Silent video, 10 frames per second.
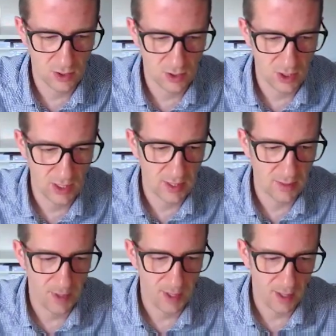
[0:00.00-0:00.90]

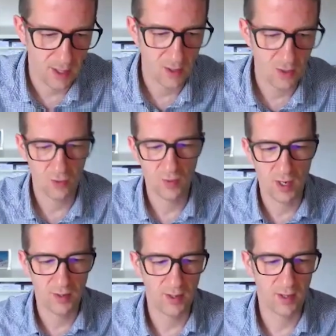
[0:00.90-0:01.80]
GDPR, or
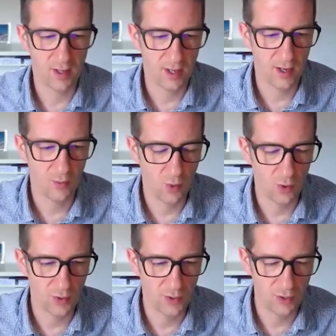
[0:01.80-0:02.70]
rather
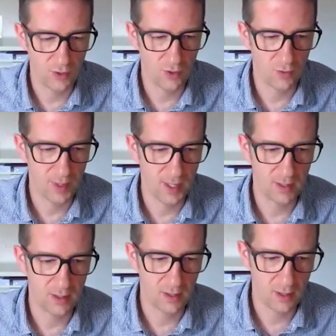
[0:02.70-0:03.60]
what the
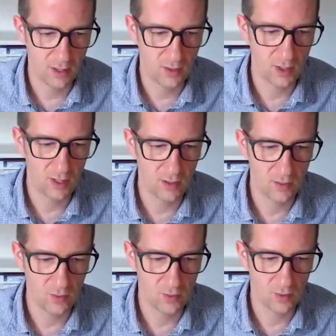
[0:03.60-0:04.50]
European
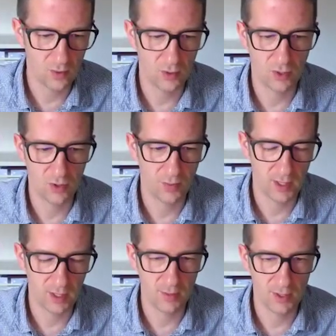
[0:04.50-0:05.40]
Union or
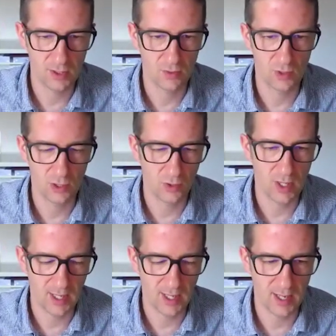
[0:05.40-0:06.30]
European Commission were
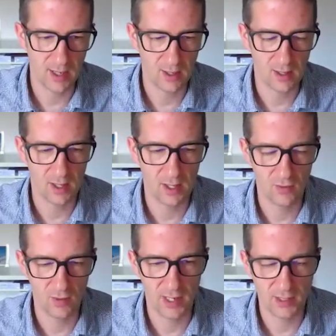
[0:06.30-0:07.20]
looking at in
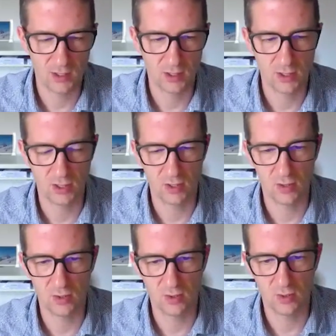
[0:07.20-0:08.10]
relation
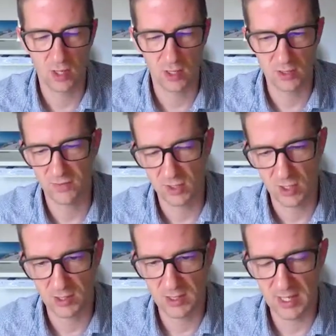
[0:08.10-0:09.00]
to artificial
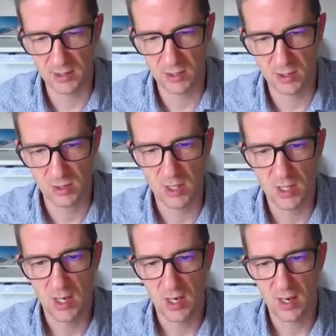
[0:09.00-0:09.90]
intelligence.
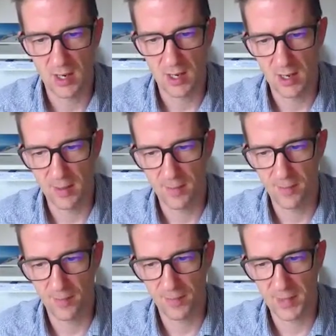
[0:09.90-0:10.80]
Now,
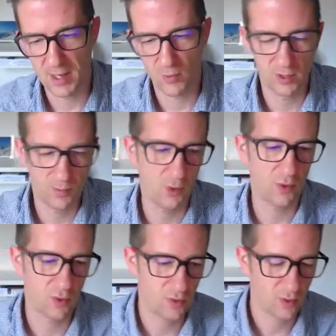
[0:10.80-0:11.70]
when the
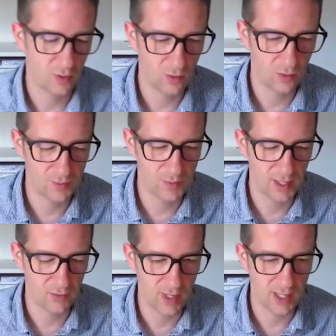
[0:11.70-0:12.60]
book was
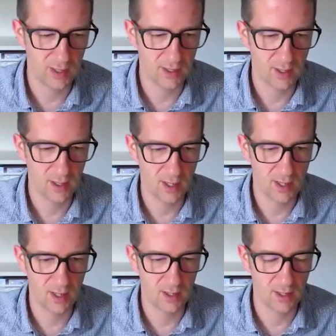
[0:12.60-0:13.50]
being written,
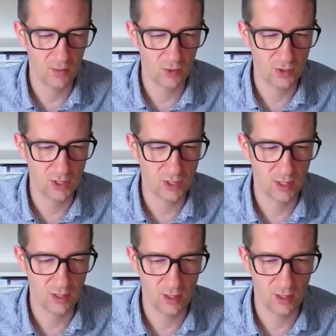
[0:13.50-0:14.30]
there wasn't